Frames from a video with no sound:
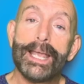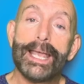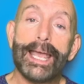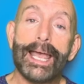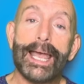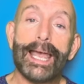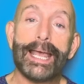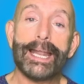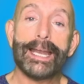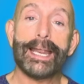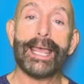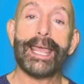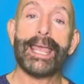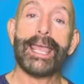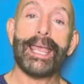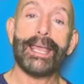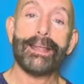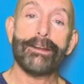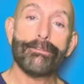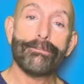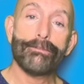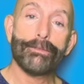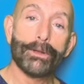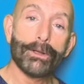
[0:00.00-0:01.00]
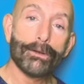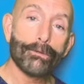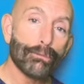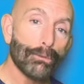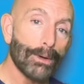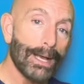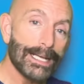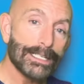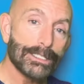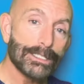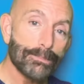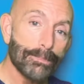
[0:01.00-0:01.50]
and a handful of
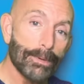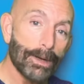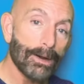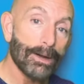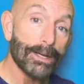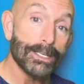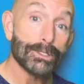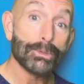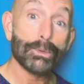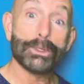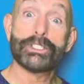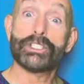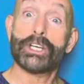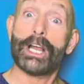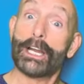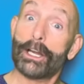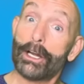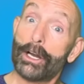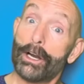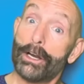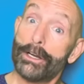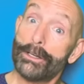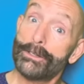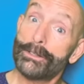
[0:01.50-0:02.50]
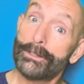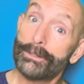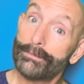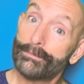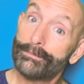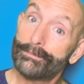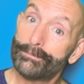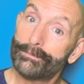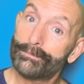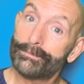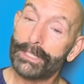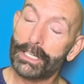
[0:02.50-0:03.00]
raspberries, which I learned
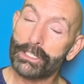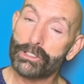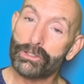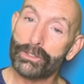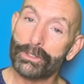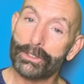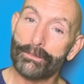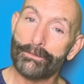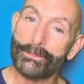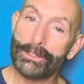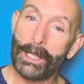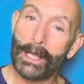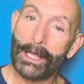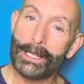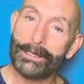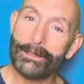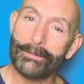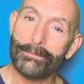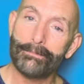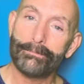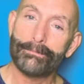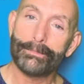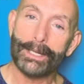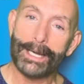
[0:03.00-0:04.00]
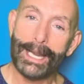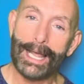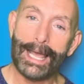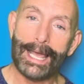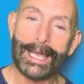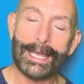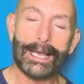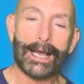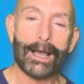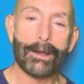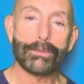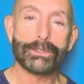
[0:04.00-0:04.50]
I shouldn't have done, but
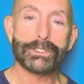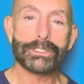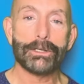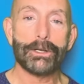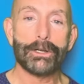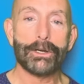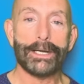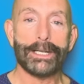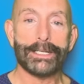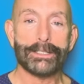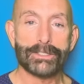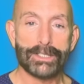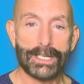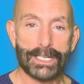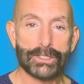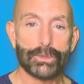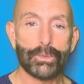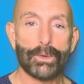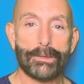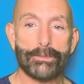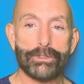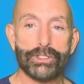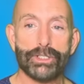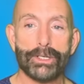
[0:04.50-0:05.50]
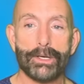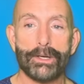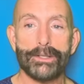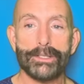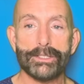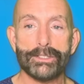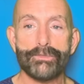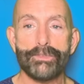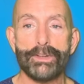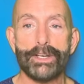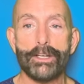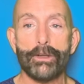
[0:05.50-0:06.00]
hey, I was learning. So that's why I'm sharing
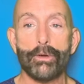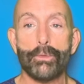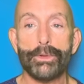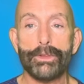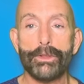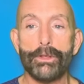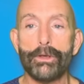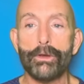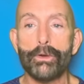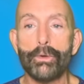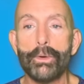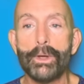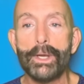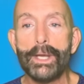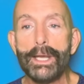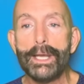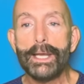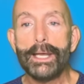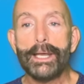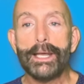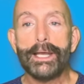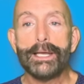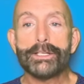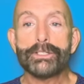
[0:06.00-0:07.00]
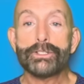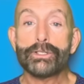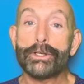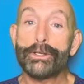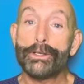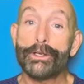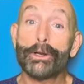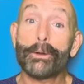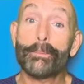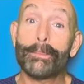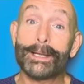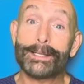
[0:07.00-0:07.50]
this video with you, so
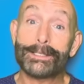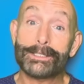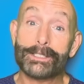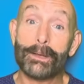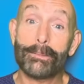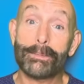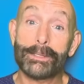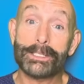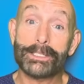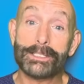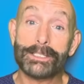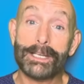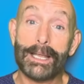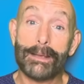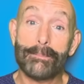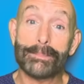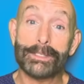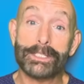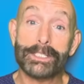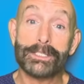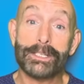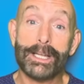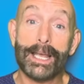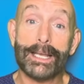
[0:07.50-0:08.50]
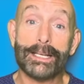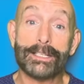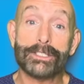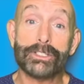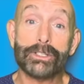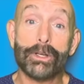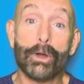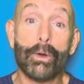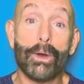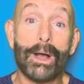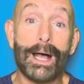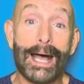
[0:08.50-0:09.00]
you don't make some of the same mistakes.
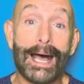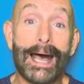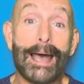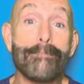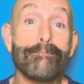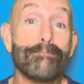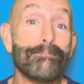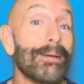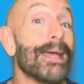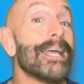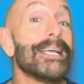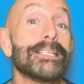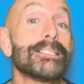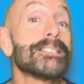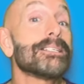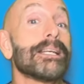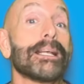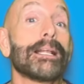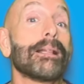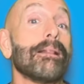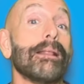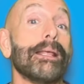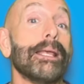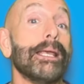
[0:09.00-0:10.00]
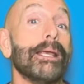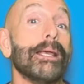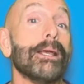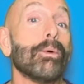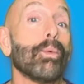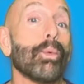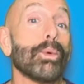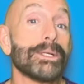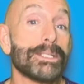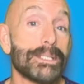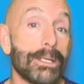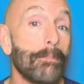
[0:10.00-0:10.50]
So I basically
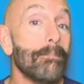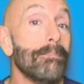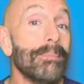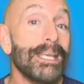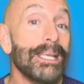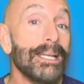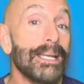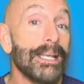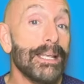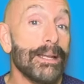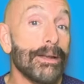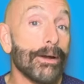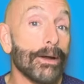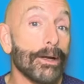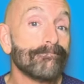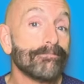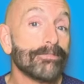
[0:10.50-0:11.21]
was a meat eater.